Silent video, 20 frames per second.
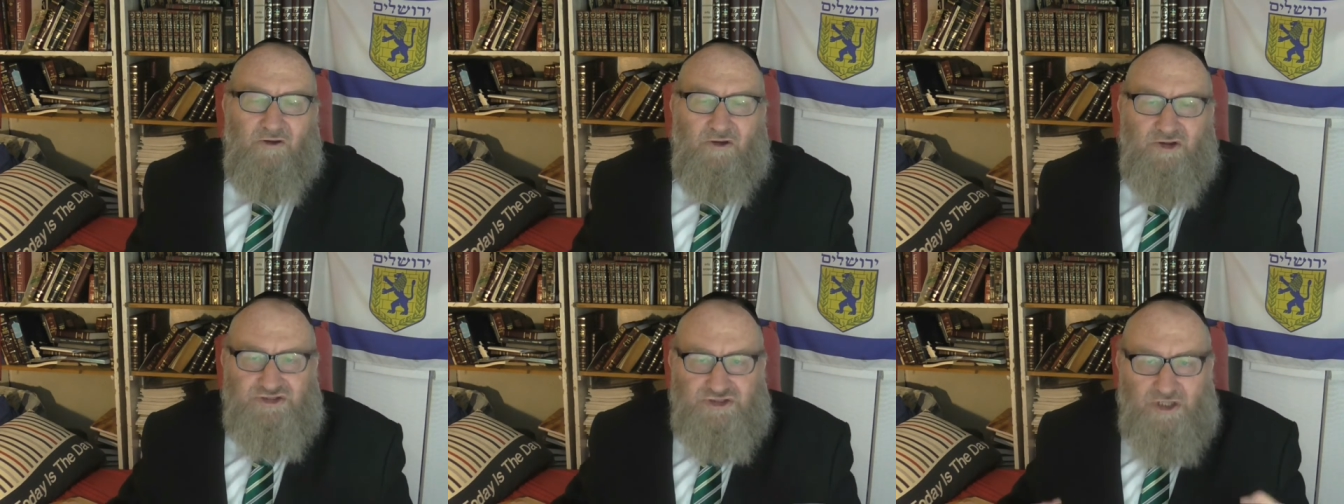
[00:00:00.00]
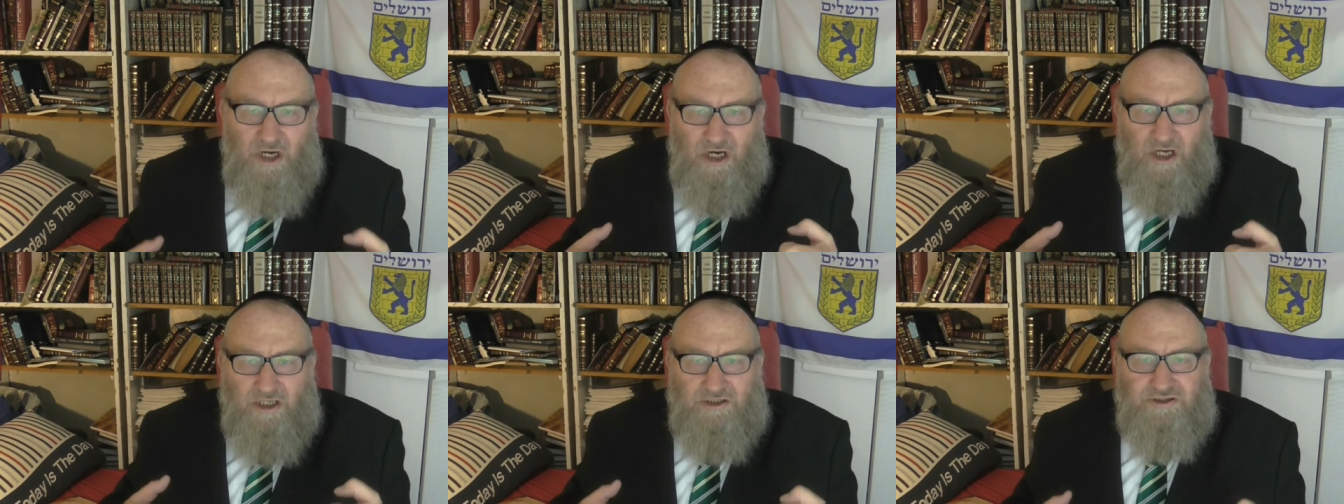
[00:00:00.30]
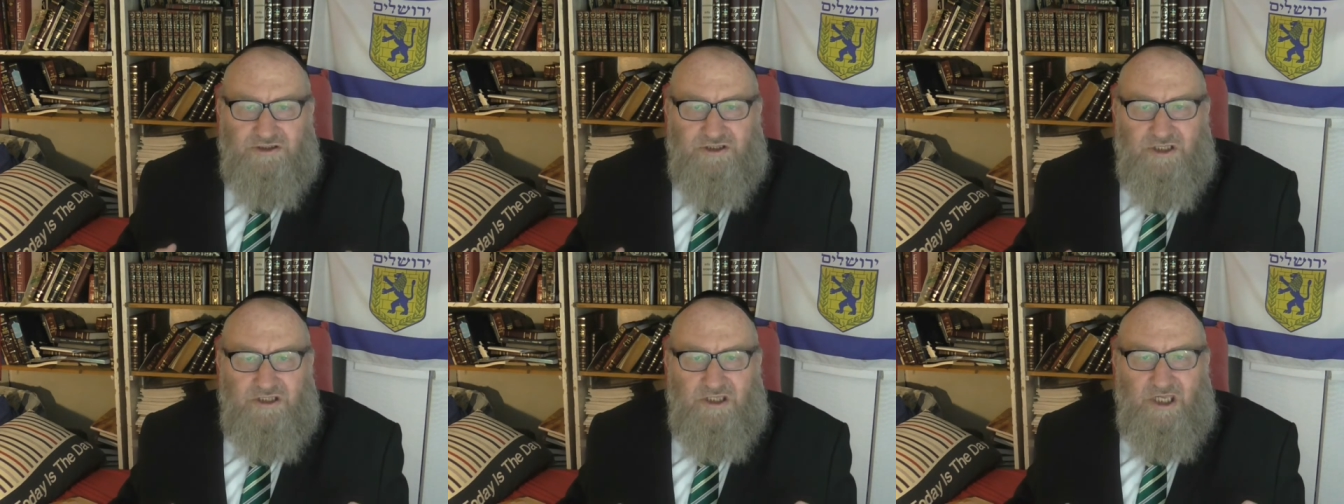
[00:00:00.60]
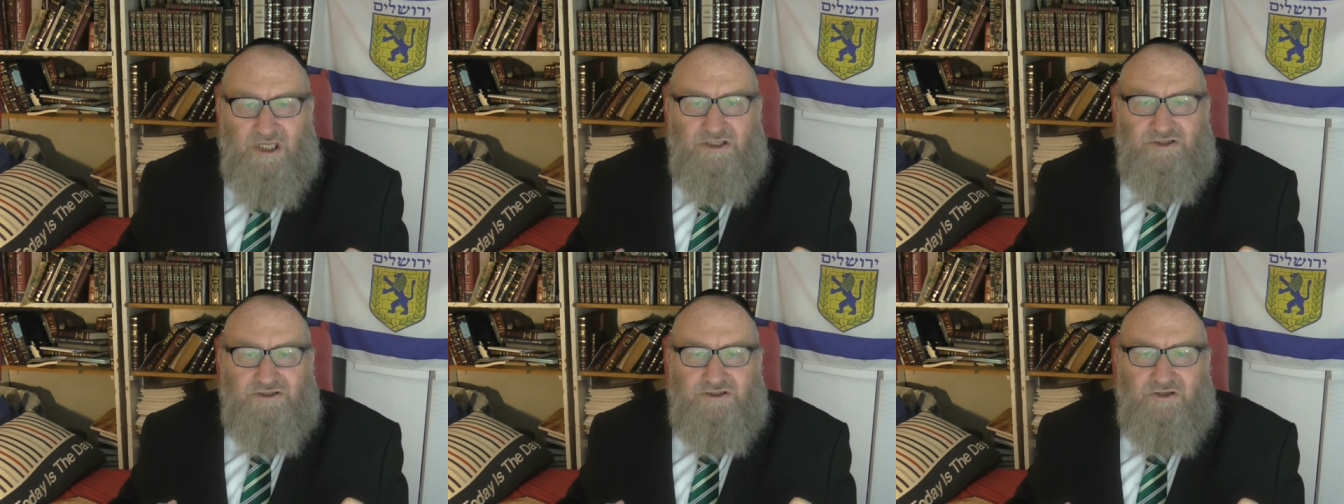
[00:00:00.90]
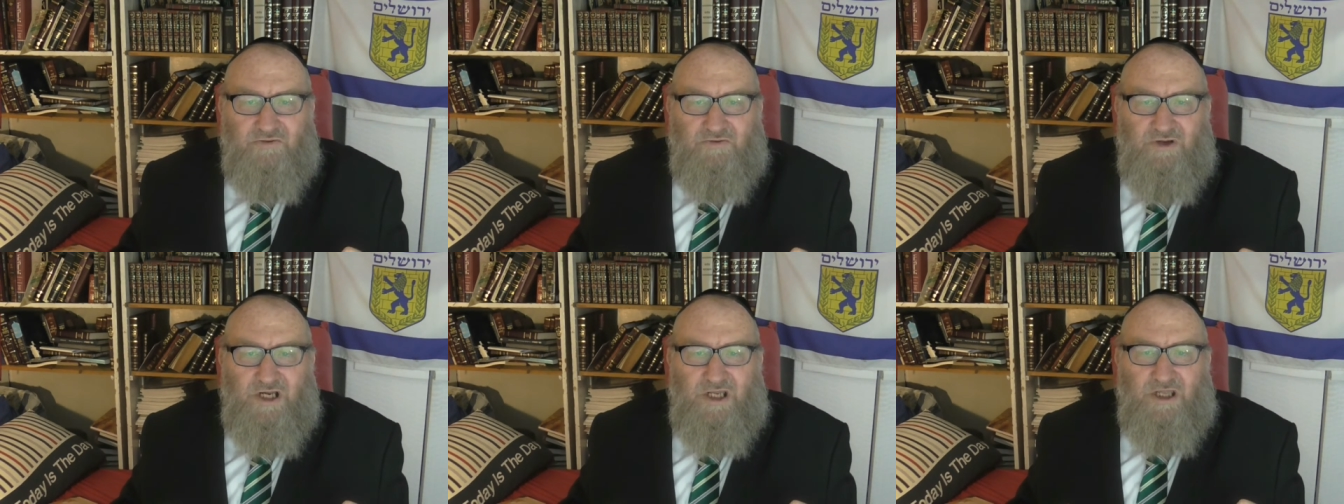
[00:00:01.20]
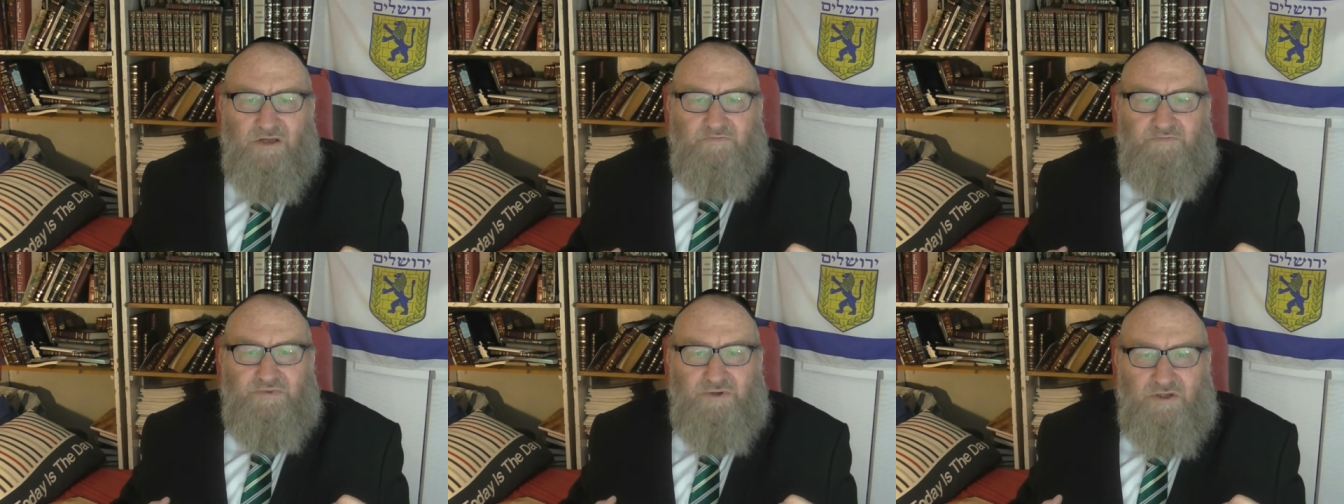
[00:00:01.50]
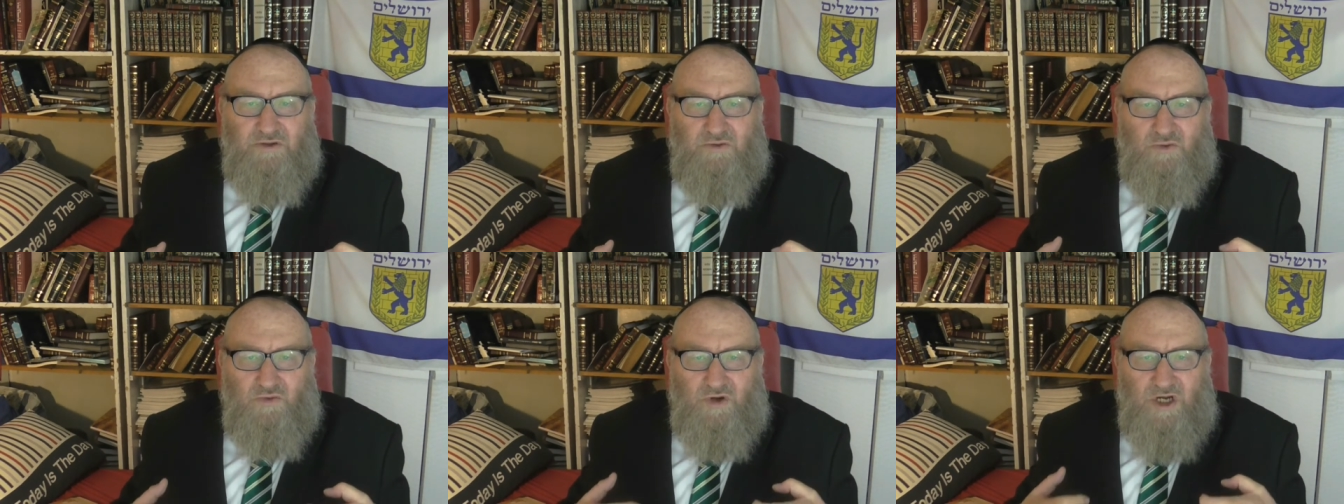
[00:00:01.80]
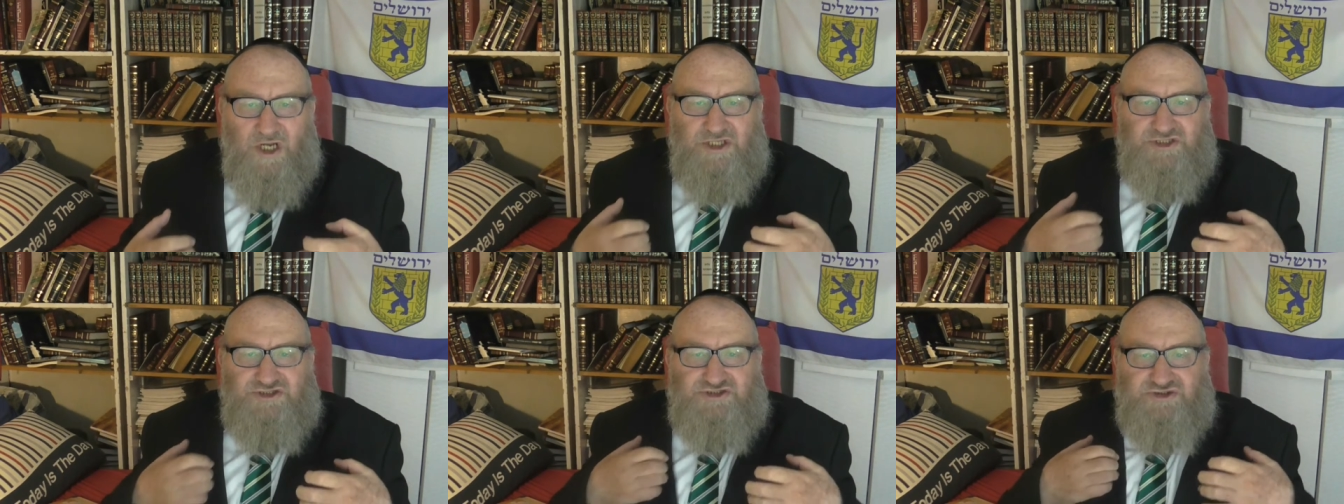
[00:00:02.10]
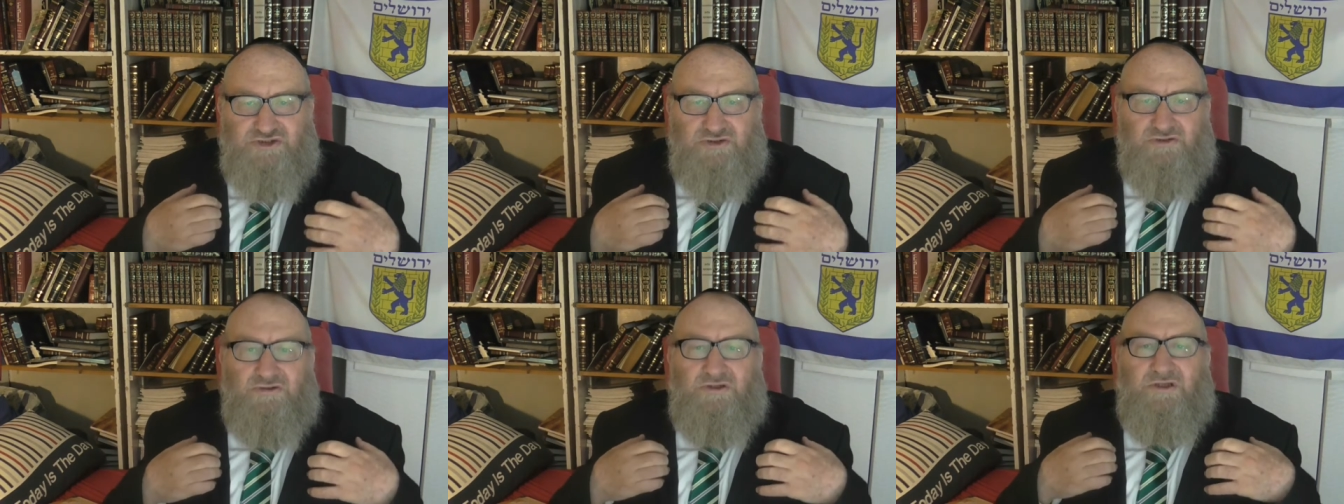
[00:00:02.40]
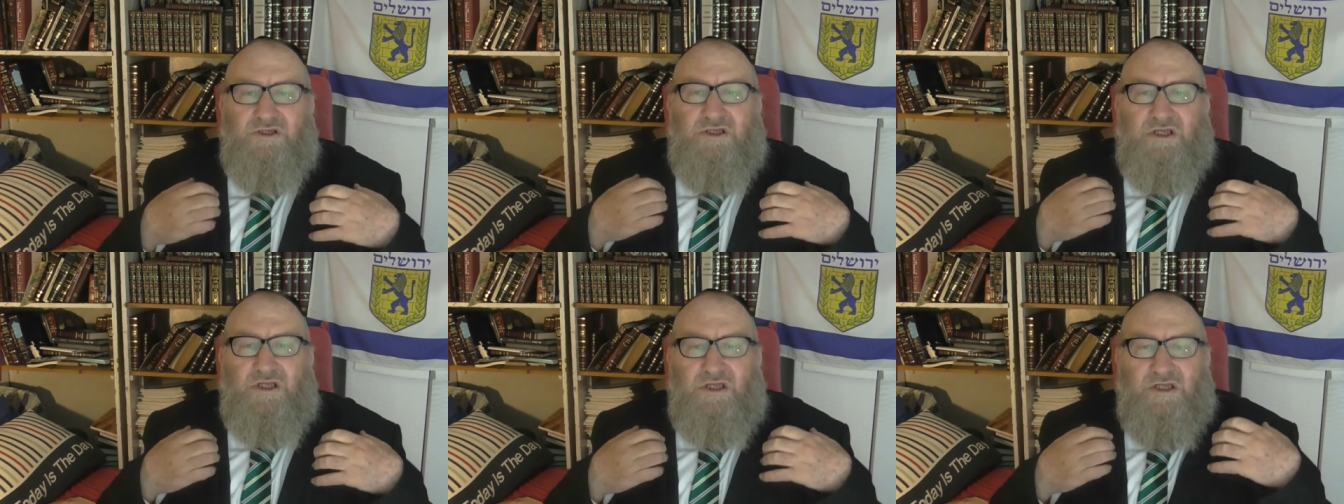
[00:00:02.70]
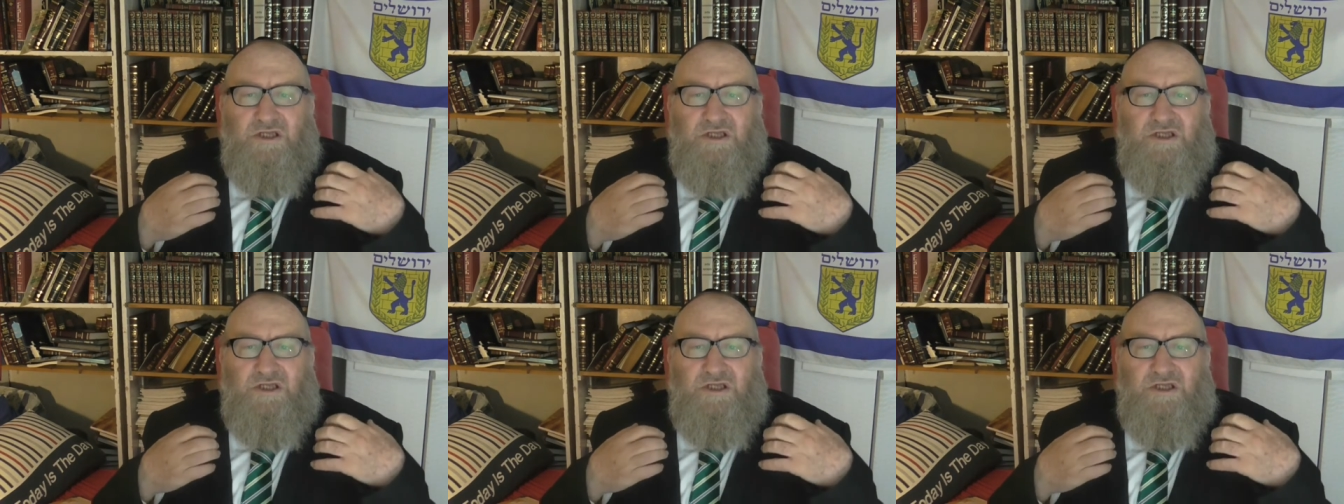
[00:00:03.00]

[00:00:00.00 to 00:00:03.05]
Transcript: it's hot, and they develop ways to